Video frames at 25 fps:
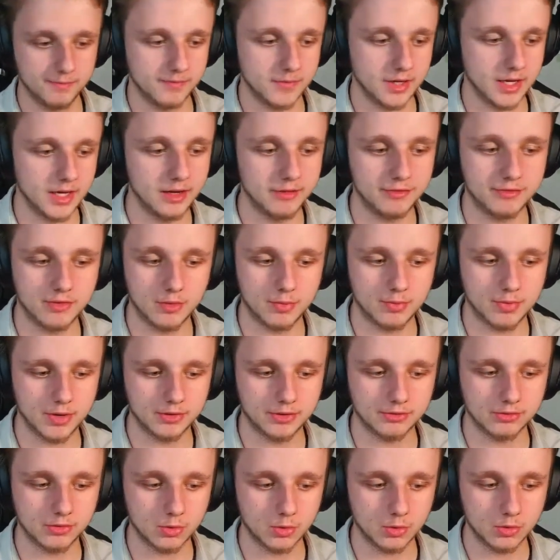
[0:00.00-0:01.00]
And if you're
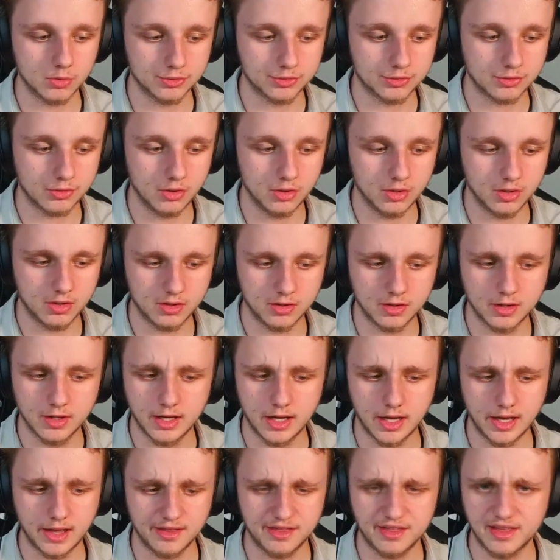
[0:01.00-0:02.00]
pressing on controller,
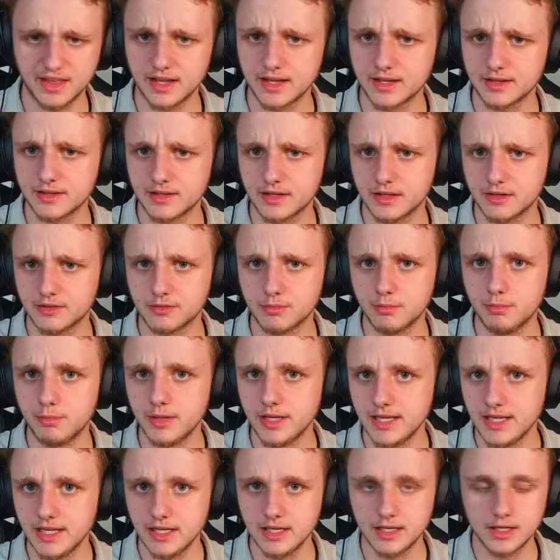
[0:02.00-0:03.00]
I think it is
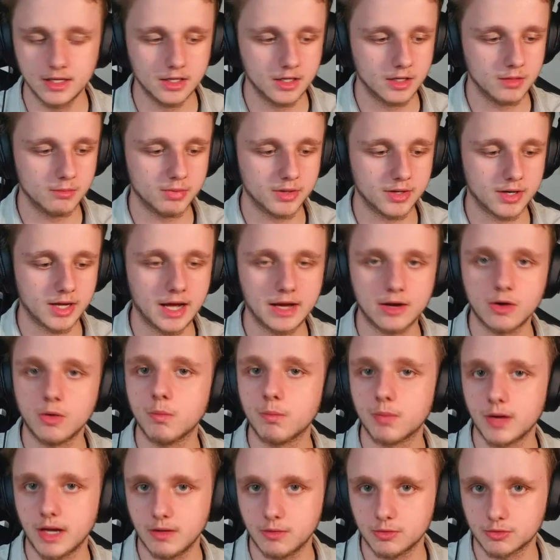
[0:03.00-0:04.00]
B, but I don't
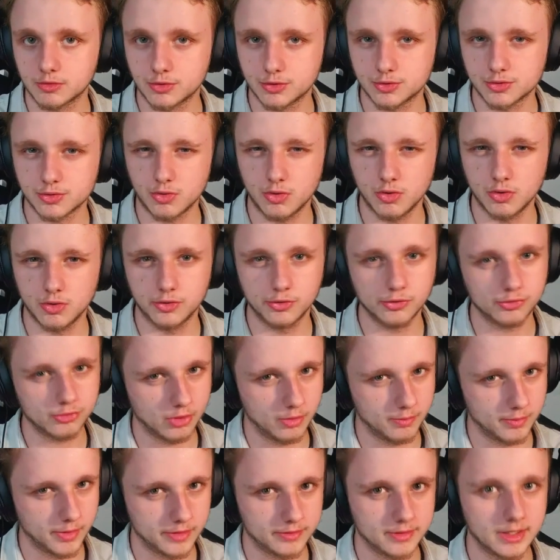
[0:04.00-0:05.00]
play with controller, so
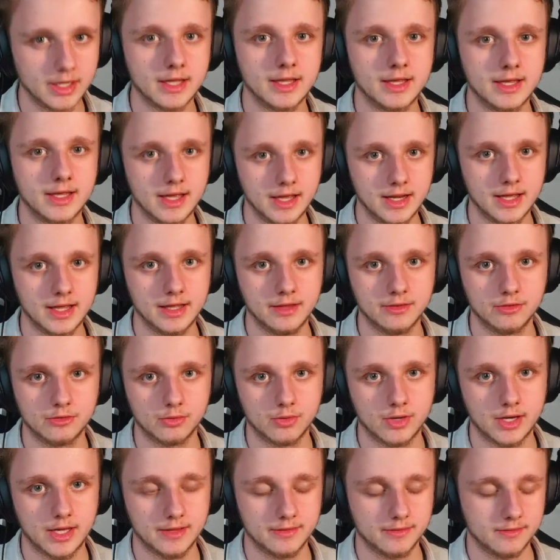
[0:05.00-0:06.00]
I'm not getting
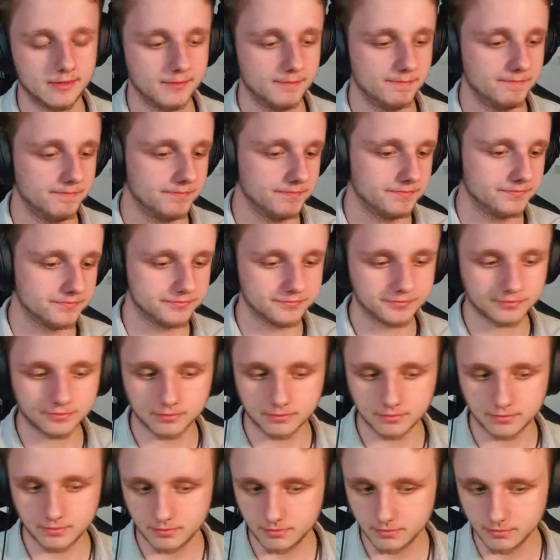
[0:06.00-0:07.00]
into that.
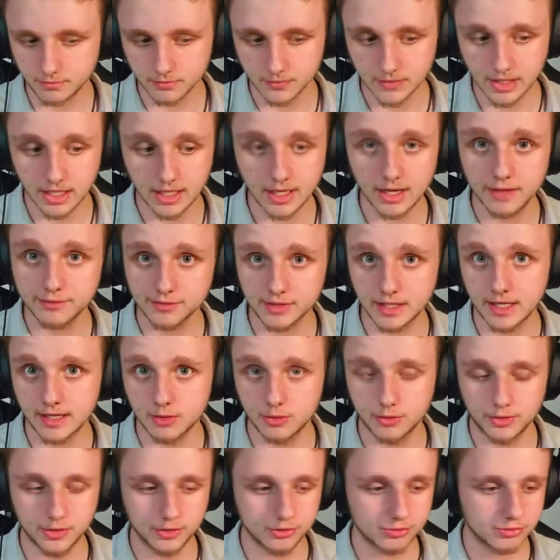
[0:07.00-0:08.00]
Left click
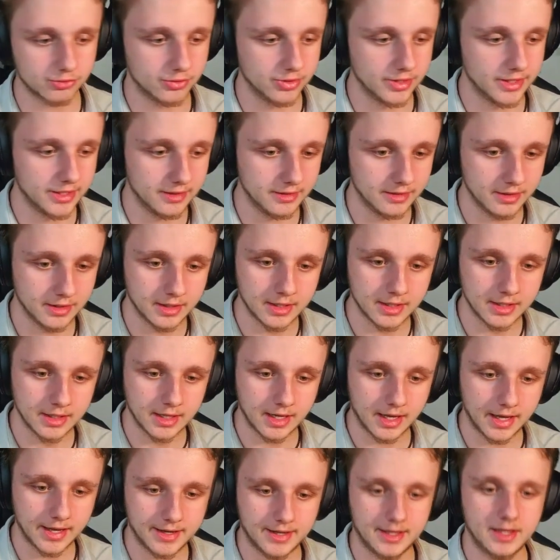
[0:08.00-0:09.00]
on the screen,
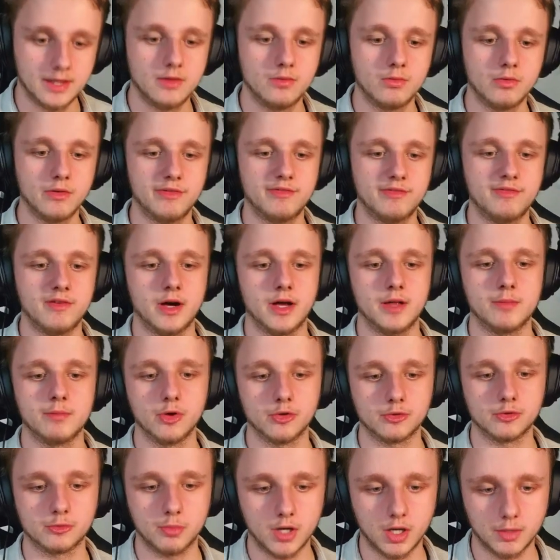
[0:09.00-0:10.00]
and then you will find
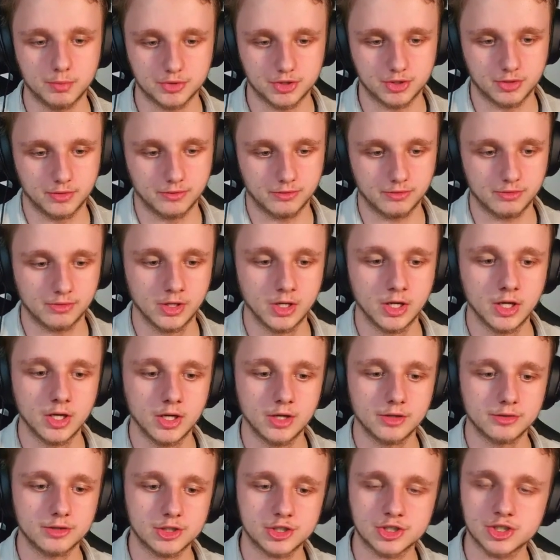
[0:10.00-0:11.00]
multiple options.
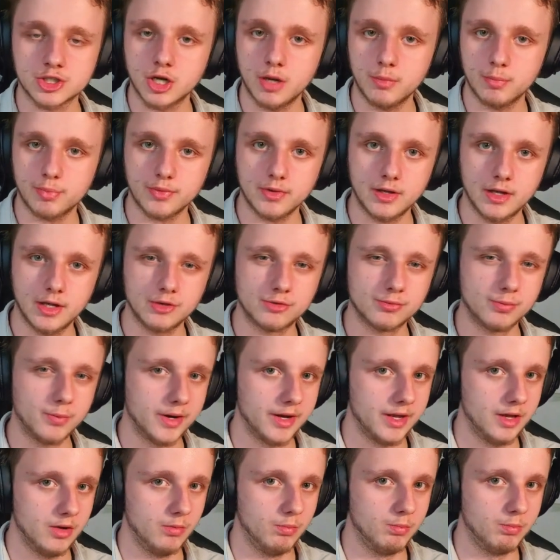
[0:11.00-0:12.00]
The shop is where
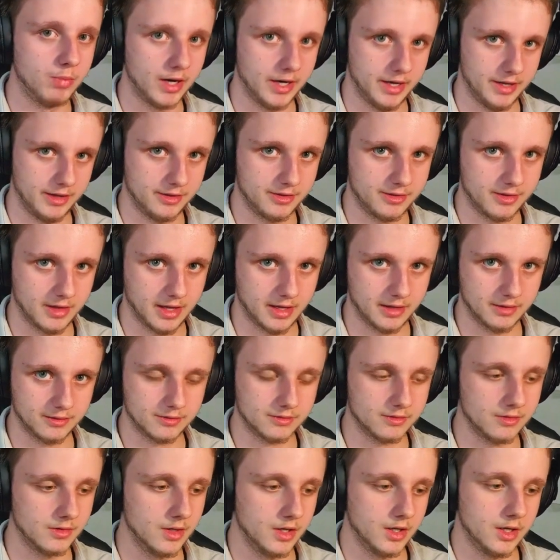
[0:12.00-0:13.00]
you buy
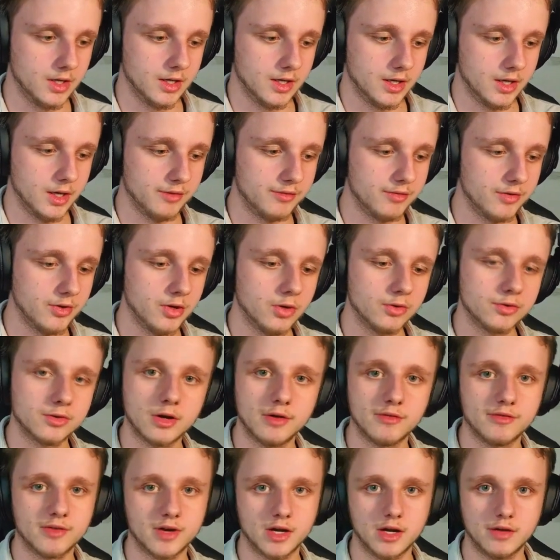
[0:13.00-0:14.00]
things. If you don't
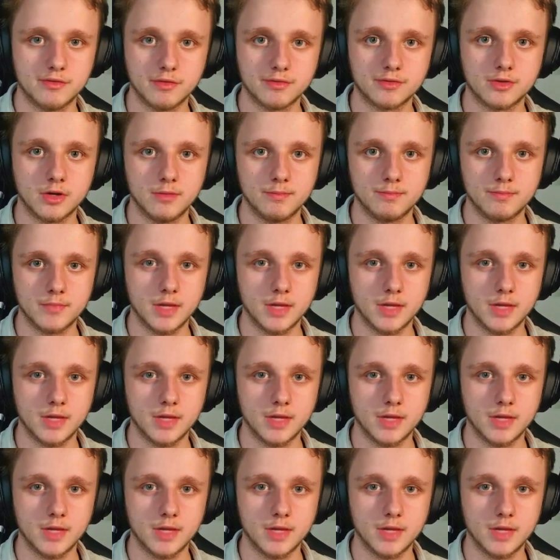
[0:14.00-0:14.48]
have enough of them,